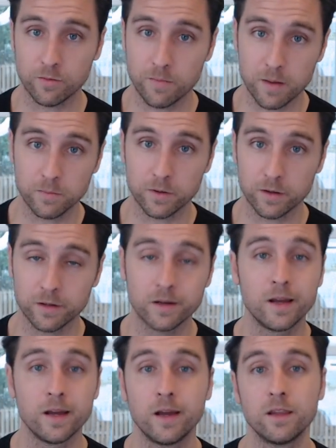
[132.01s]
Remember
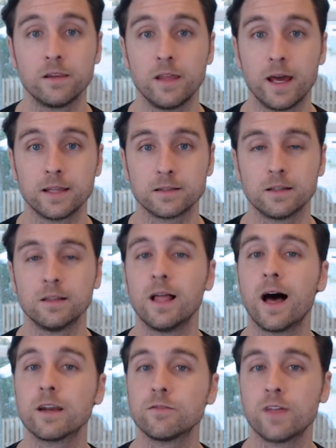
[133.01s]
that a
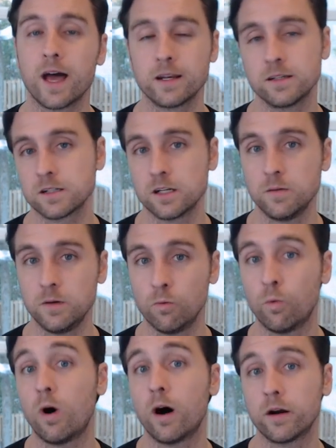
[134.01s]
lot of that is going to be
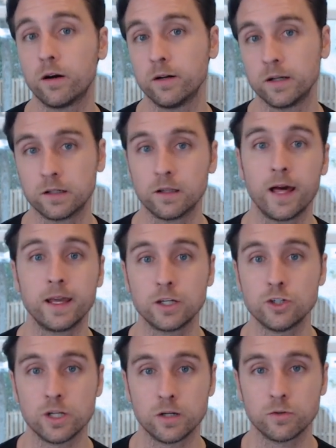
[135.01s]
water and
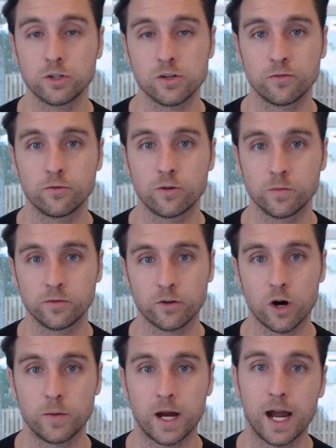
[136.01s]
glycogen, which is a form of
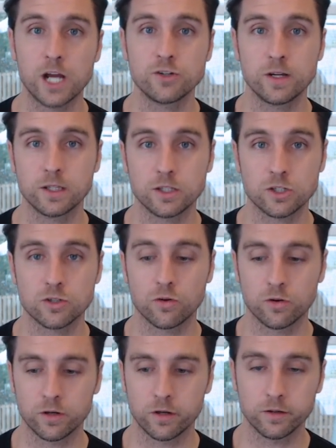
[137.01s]
carbohydrate that's
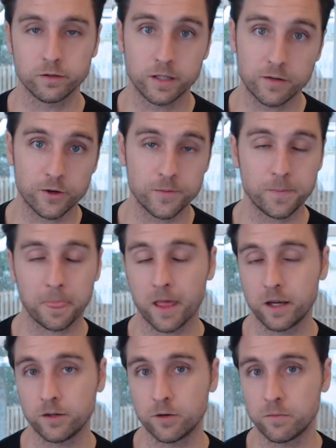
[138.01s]
stored in your liver
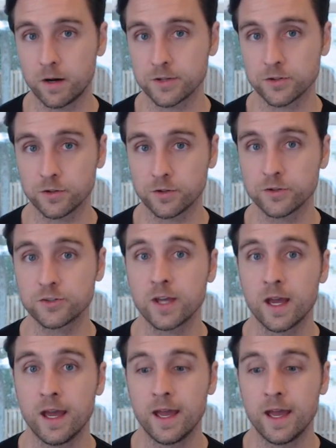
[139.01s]
and in your muscles,